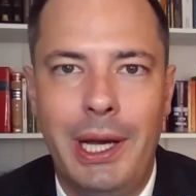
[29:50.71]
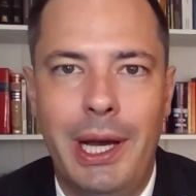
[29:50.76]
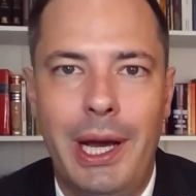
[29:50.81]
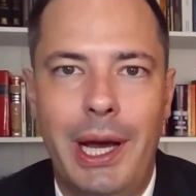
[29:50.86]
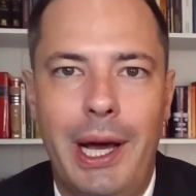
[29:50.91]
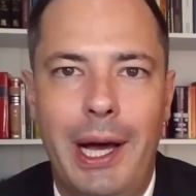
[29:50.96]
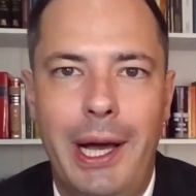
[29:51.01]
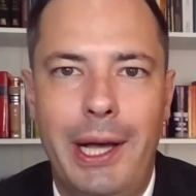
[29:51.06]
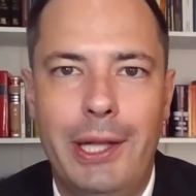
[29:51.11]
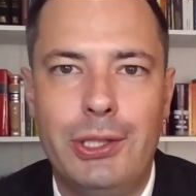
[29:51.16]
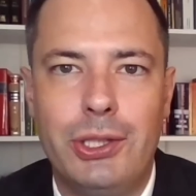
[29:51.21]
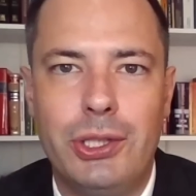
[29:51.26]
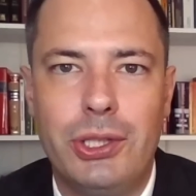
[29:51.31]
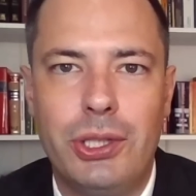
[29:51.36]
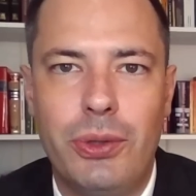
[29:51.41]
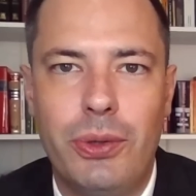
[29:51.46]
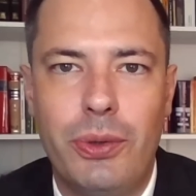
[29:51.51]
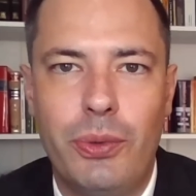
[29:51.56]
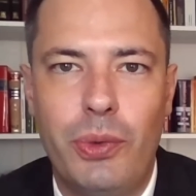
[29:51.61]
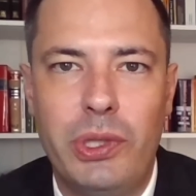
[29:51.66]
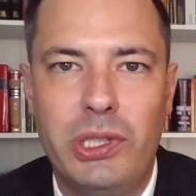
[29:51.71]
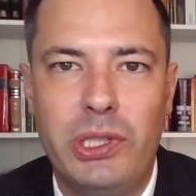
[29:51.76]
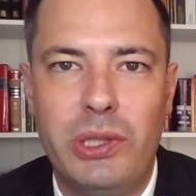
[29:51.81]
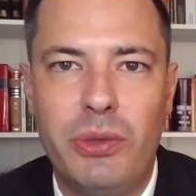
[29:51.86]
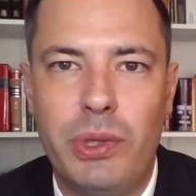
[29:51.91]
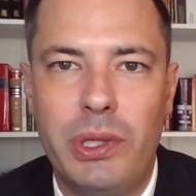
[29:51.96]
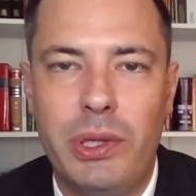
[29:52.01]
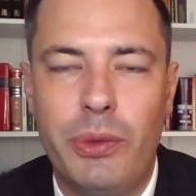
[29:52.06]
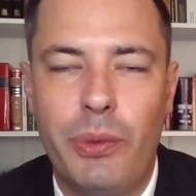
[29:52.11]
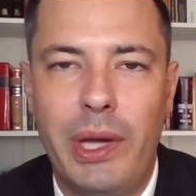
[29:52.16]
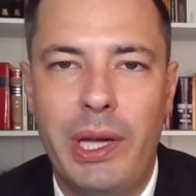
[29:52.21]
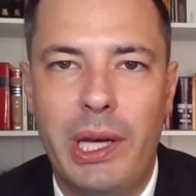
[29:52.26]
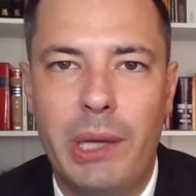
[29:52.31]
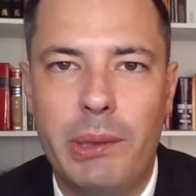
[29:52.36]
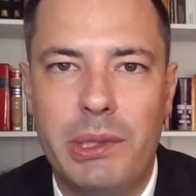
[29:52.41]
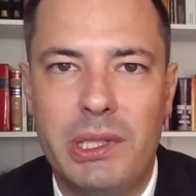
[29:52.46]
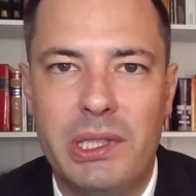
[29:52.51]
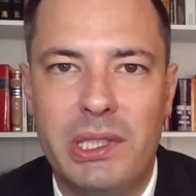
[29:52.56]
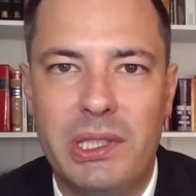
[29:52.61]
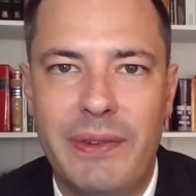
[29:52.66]
And so we should really wake
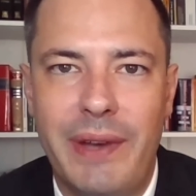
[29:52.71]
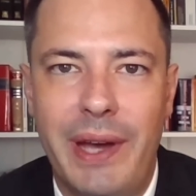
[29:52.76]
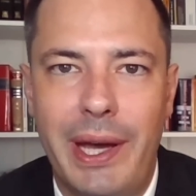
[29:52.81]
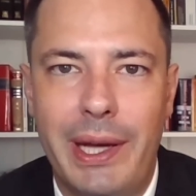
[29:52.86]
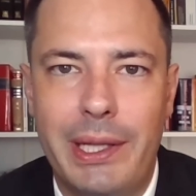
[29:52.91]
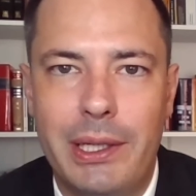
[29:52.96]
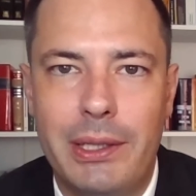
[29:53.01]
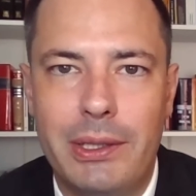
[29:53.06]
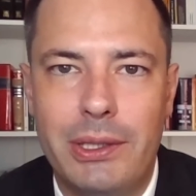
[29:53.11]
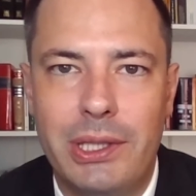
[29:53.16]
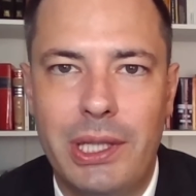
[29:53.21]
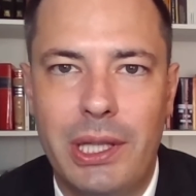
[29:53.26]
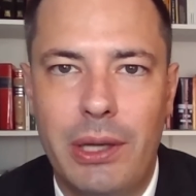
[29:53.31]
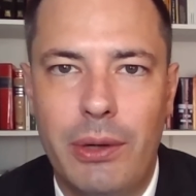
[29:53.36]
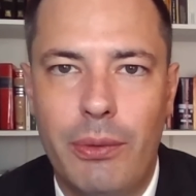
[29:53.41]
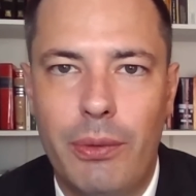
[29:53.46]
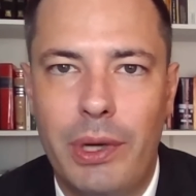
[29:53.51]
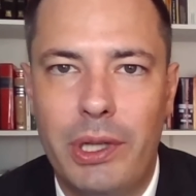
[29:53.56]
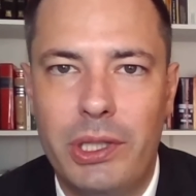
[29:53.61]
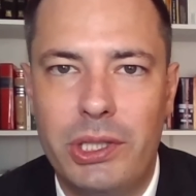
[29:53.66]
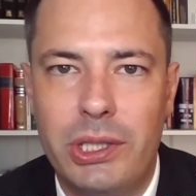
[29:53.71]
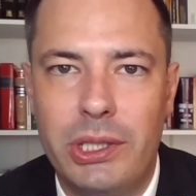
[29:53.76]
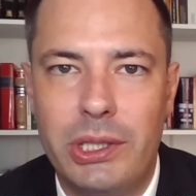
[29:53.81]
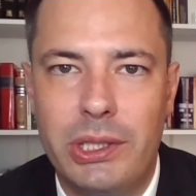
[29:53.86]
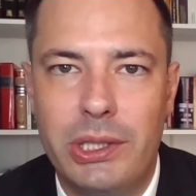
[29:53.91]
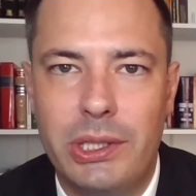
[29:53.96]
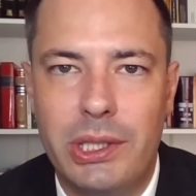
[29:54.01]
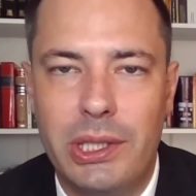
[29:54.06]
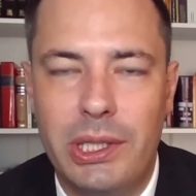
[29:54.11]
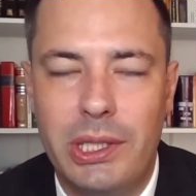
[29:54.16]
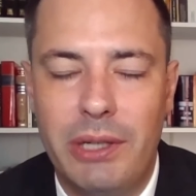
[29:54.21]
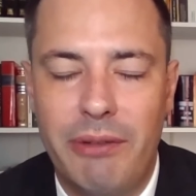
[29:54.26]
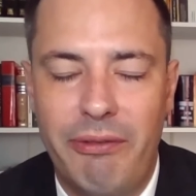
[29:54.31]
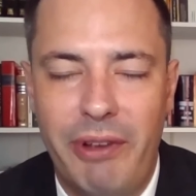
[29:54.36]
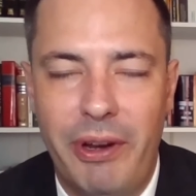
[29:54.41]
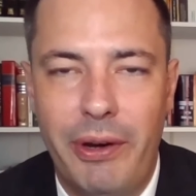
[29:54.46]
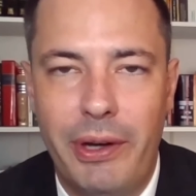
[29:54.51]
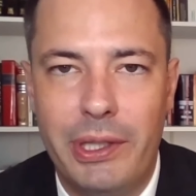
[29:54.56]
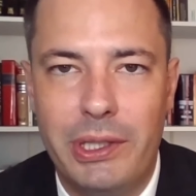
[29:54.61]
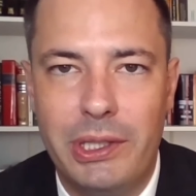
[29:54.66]
up to this fact and understand that Russia is a
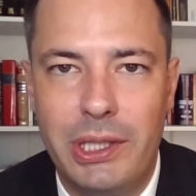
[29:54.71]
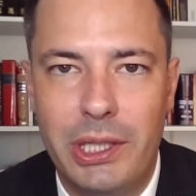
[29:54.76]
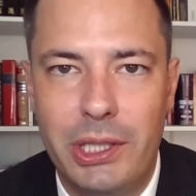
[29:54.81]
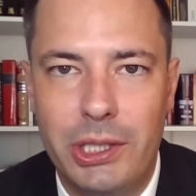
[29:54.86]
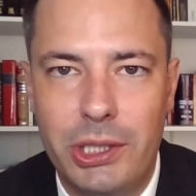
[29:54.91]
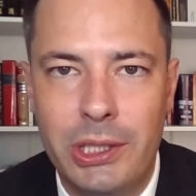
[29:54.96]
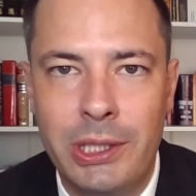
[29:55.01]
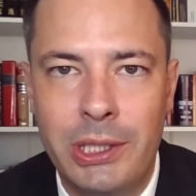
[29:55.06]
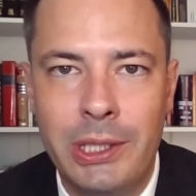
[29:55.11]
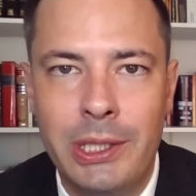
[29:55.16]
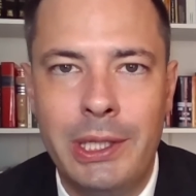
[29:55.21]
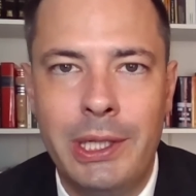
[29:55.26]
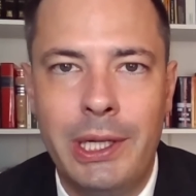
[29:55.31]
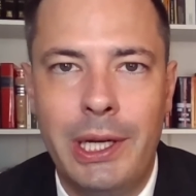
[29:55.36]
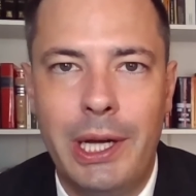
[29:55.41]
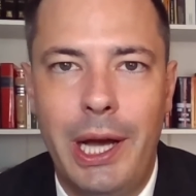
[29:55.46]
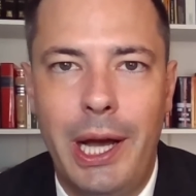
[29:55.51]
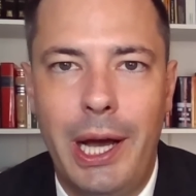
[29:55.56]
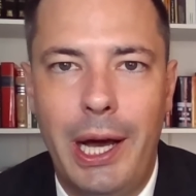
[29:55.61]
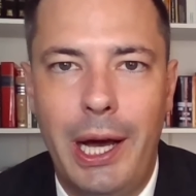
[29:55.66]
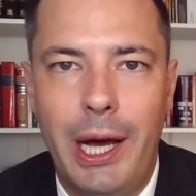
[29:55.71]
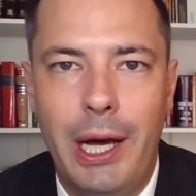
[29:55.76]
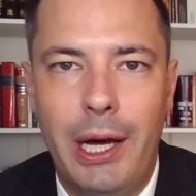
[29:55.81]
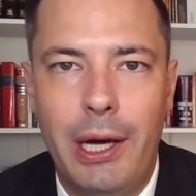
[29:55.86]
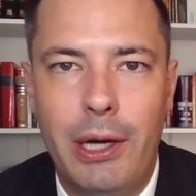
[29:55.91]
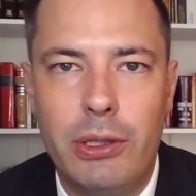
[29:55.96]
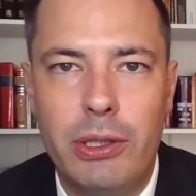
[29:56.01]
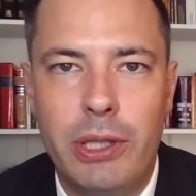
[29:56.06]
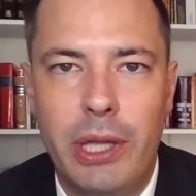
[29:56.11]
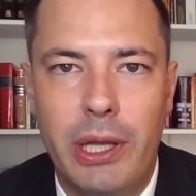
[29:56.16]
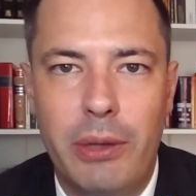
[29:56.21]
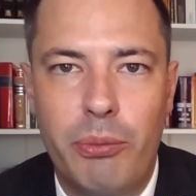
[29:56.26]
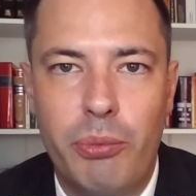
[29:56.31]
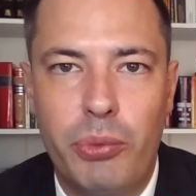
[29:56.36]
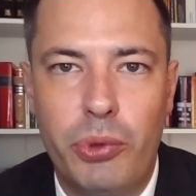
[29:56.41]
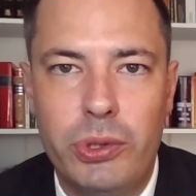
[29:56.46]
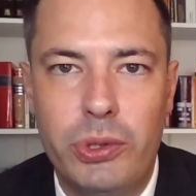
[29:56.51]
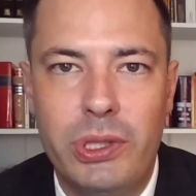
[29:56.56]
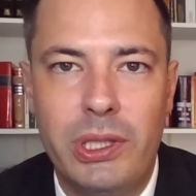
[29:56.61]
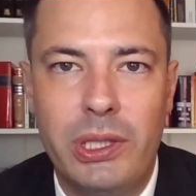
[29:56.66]
nefarious nation, that
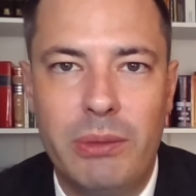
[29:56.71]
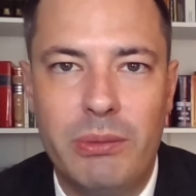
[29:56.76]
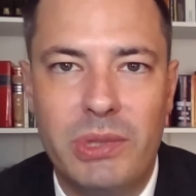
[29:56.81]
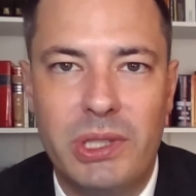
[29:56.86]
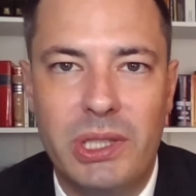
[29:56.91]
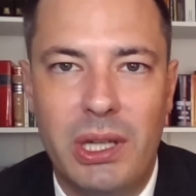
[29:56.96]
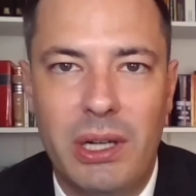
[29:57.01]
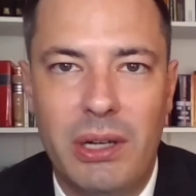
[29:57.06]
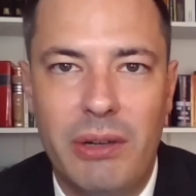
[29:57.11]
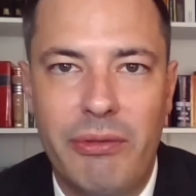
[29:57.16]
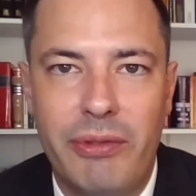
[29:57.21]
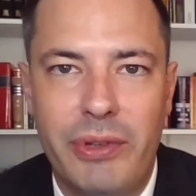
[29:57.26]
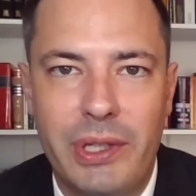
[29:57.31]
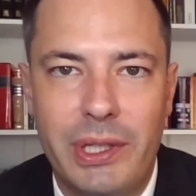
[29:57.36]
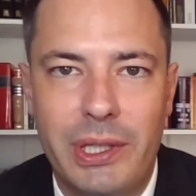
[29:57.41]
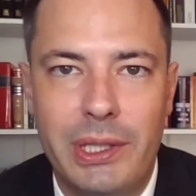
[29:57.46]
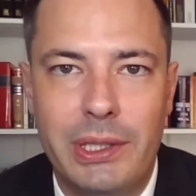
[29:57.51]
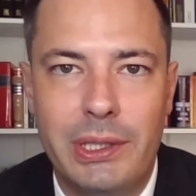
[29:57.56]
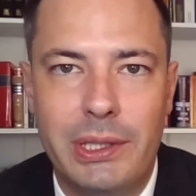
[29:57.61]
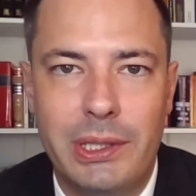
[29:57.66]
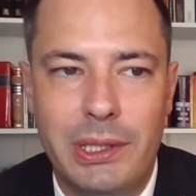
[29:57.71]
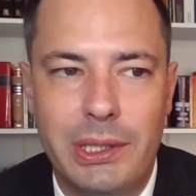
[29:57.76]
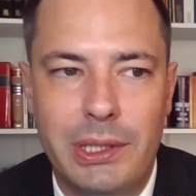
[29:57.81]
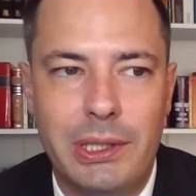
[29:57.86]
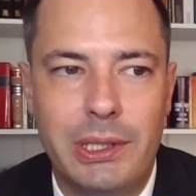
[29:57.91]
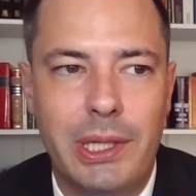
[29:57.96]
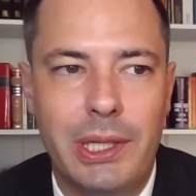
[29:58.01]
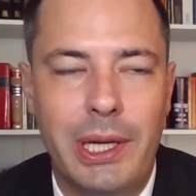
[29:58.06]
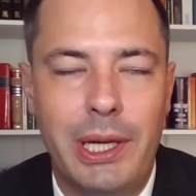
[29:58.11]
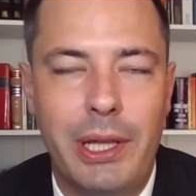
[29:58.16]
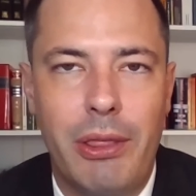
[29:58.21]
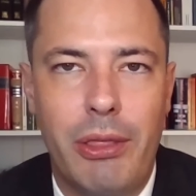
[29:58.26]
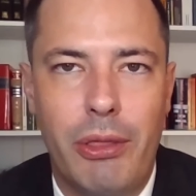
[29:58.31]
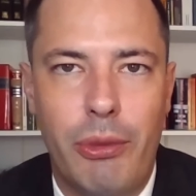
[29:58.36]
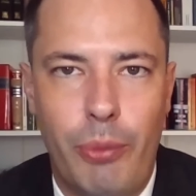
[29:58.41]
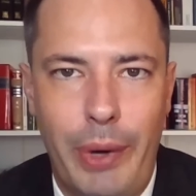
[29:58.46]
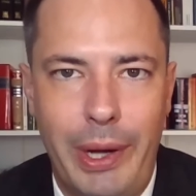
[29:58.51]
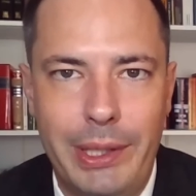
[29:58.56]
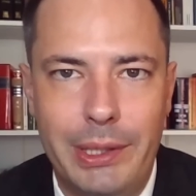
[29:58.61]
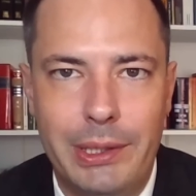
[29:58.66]
Putin himself is a
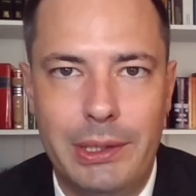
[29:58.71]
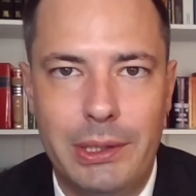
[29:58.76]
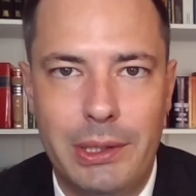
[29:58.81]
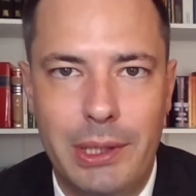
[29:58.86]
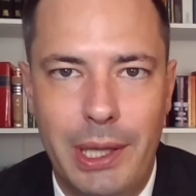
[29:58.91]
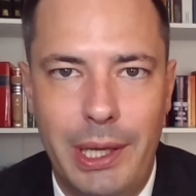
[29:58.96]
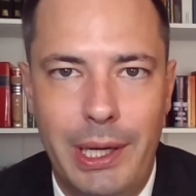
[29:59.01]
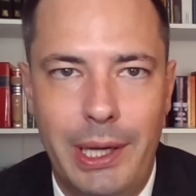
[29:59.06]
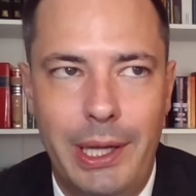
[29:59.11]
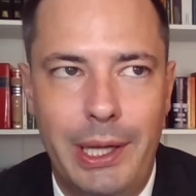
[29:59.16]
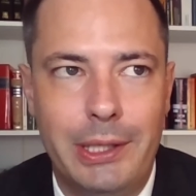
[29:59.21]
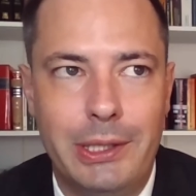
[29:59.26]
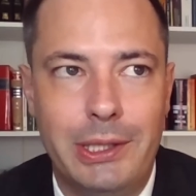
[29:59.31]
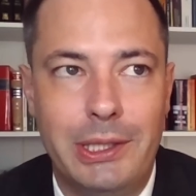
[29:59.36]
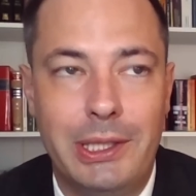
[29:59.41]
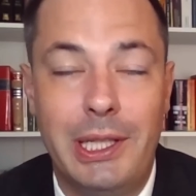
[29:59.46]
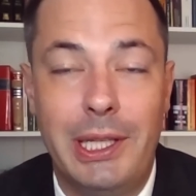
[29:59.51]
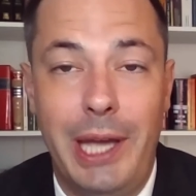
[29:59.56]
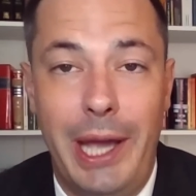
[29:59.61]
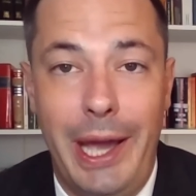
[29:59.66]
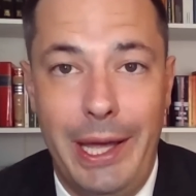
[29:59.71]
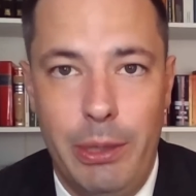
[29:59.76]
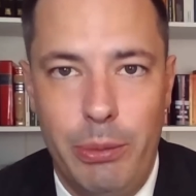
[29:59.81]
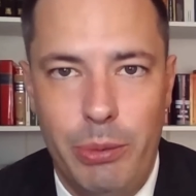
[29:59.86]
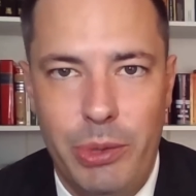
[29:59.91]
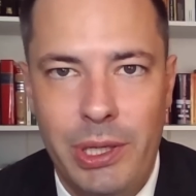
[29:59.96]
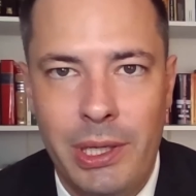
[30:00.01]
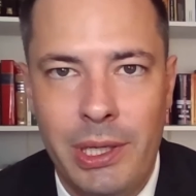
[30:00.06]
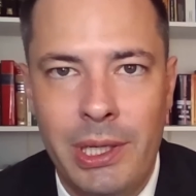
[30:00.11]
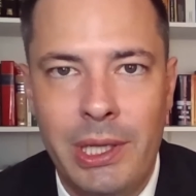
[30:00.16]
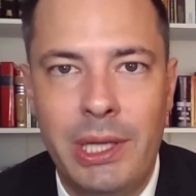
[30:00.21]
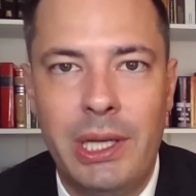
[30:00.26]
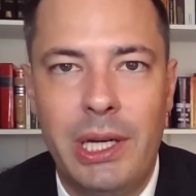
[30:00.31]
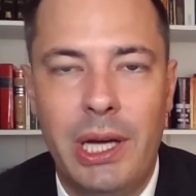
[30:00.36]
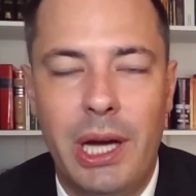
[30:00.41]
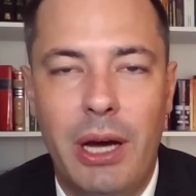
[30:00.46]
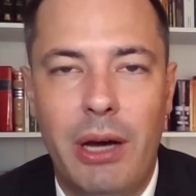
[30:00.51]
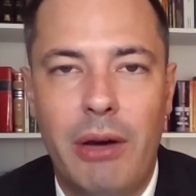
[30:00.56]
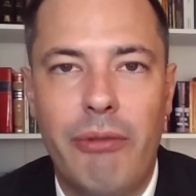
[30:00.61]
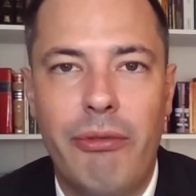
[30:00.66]
threat and is the enemy
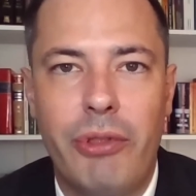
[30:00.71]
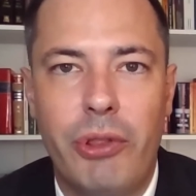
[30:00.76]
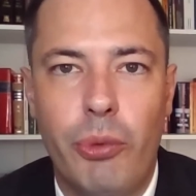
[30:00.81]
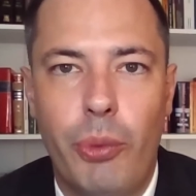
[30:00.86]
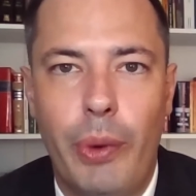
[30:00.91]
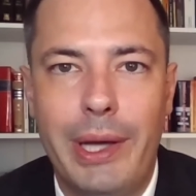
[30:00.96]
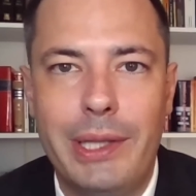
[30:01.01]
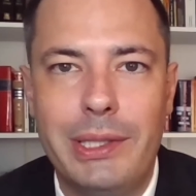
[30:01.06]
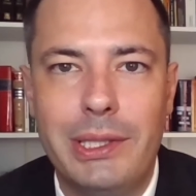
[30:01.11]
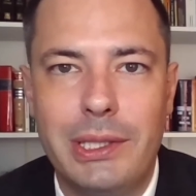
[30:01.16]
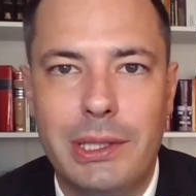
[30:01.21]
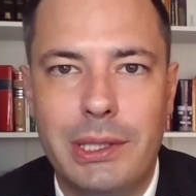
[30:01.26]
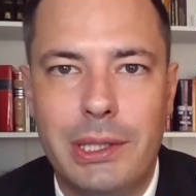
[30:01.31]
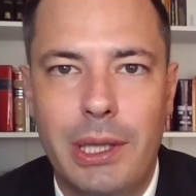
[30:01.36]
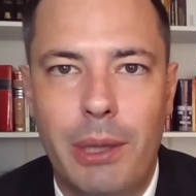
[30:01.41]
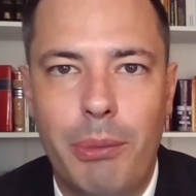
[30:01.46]
of the West.